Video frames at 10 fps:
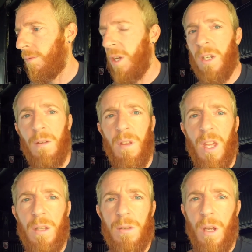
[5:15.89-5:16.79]
can give you
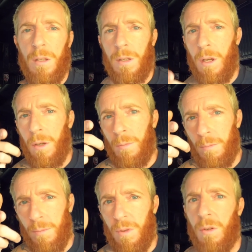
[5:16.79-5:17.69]
the inside scoop.
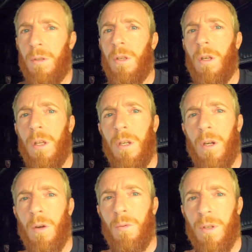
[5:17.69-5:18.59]
So until then,
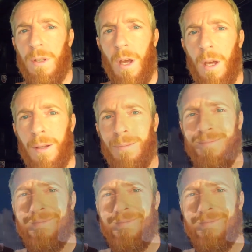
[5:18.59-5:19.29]
you know what we say.